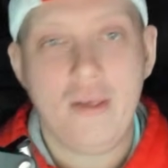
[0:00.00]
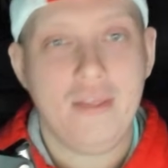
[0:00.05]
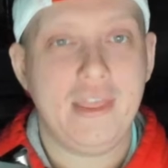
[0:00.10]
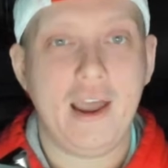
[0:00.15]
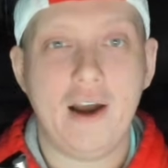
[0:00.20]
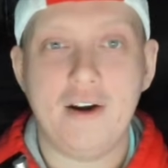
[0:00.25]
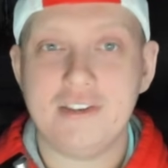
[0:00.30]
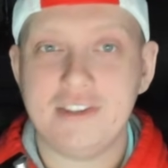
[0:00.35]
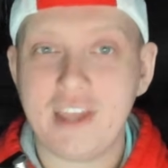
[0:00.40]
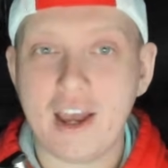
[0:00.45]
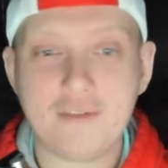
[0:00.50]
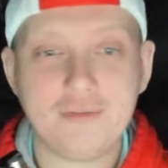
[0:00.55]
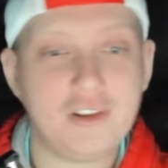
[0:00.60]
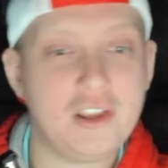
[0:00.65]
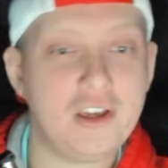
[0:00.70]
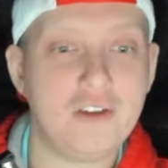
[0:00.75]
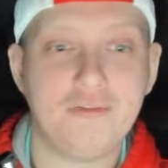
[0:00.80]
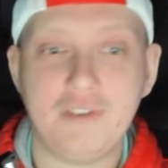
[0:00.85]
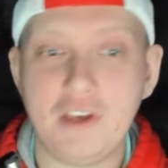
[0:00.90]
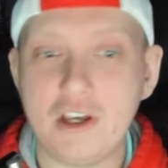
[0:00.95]
Now, it
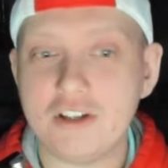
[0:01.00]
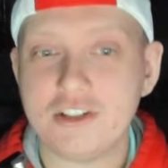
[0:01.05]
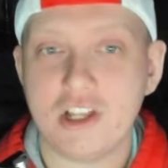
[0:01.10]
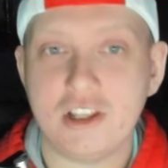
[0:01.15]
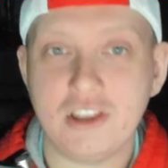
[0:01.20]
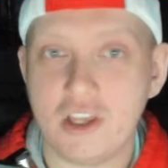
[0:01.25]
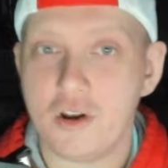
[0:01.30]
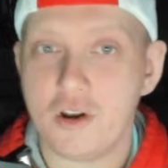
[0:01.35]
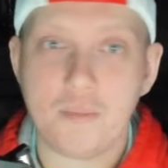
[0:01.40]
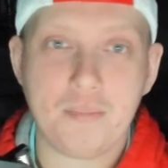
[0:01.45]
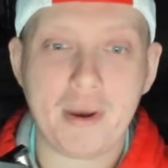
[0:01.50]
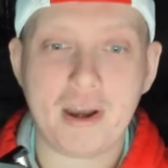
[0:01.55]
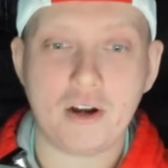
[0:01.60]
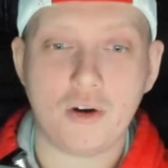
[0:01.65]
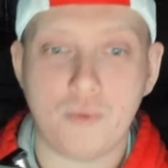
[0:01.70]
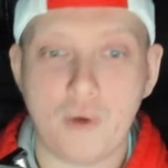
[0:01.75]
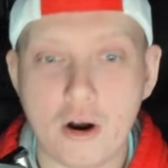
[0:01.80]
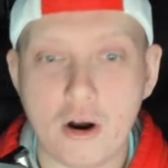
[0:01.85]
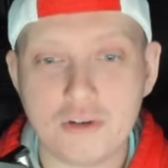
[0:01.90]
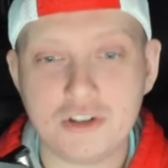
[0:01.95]
definitely feels a little bit
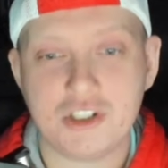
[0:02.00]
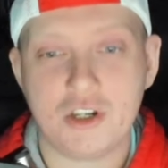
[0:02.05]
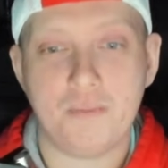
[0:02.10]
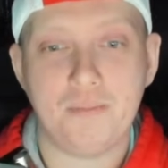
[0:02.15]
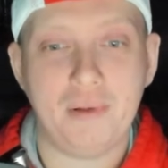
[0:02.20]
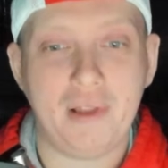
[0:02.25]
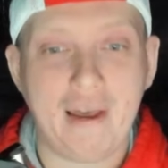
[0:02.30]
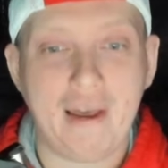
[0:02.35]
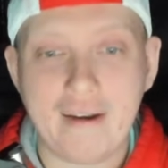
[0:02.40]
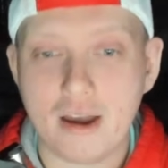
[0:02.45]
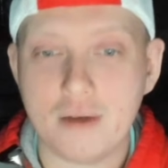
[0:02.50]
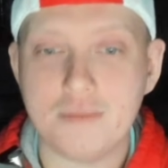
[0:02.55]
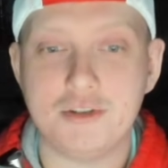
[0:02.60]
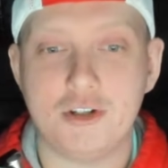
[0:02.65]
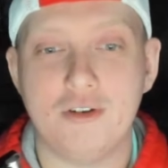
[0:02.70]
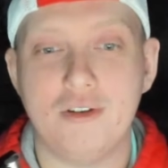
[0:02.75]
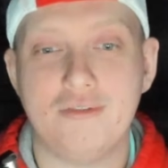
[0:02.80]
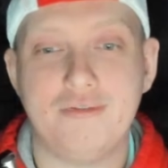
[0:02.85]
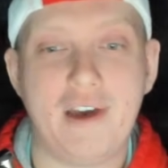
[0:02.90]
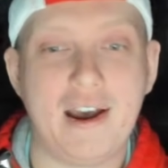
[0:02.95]
gross to play him
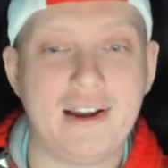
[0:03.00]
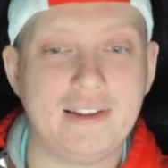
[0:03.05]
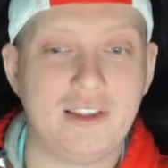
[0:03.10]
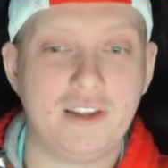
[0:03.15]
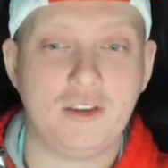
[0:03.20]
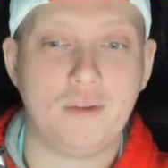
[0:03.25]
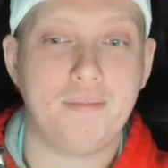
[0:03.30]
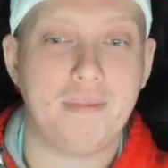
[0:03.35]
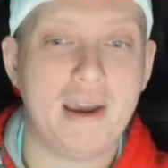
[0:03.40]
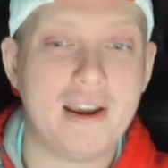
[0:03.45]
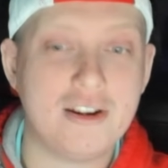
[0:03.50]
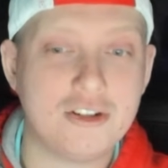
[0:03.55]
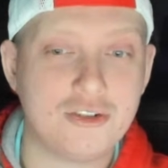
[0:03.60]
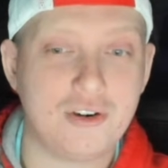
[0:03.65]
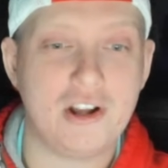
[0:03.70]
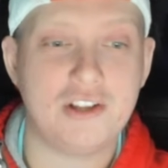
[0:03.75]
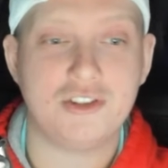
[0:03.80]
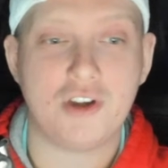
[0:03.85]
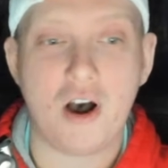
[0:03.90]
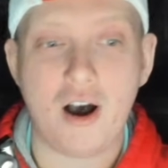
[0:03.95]
due to the fact that the Patriots'